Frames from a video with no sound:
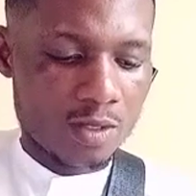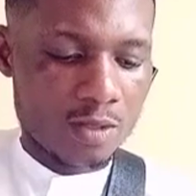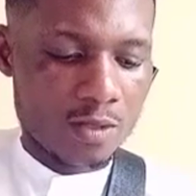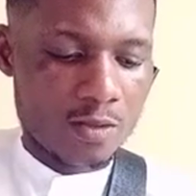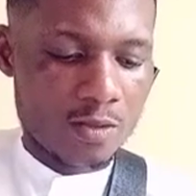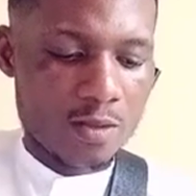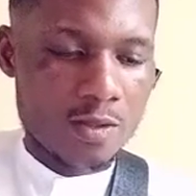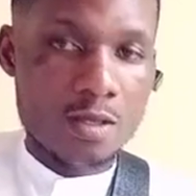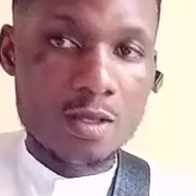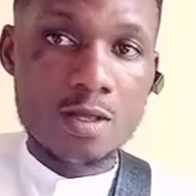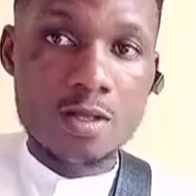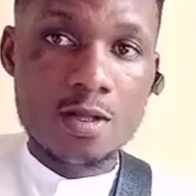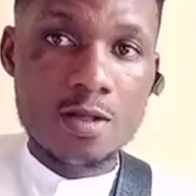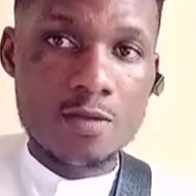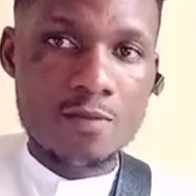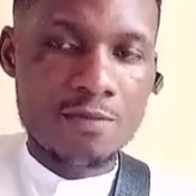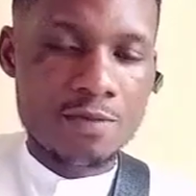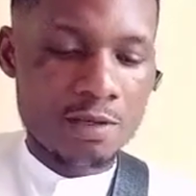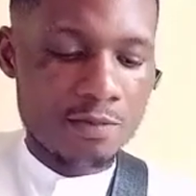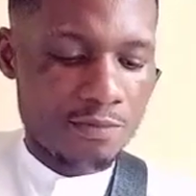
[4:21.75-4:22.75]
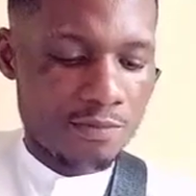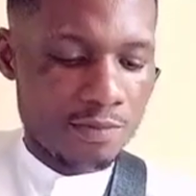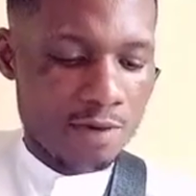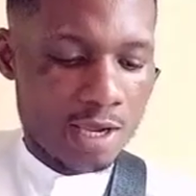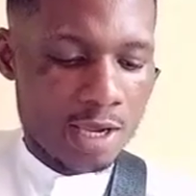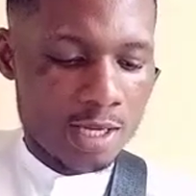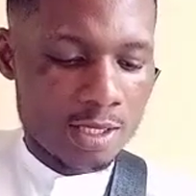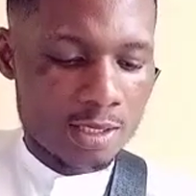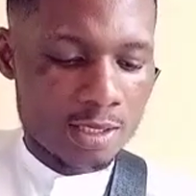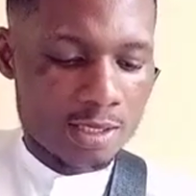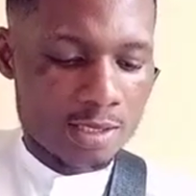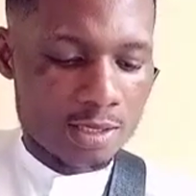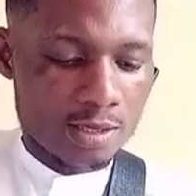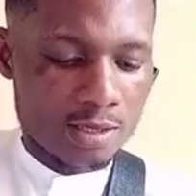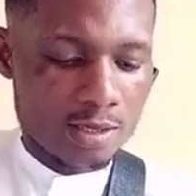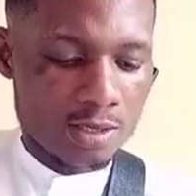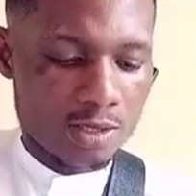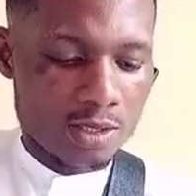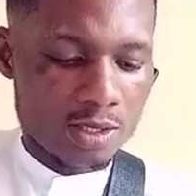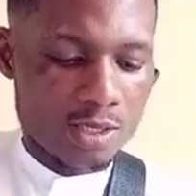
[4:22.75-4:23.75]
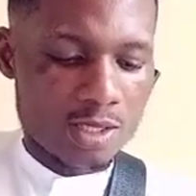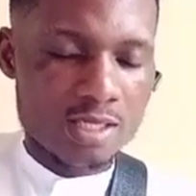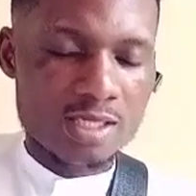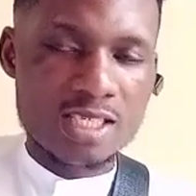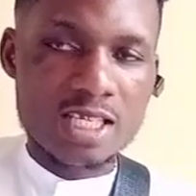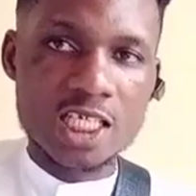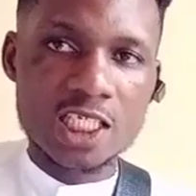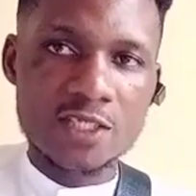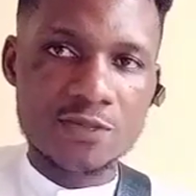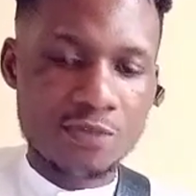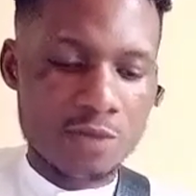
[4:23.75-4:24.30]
5th fret, 6th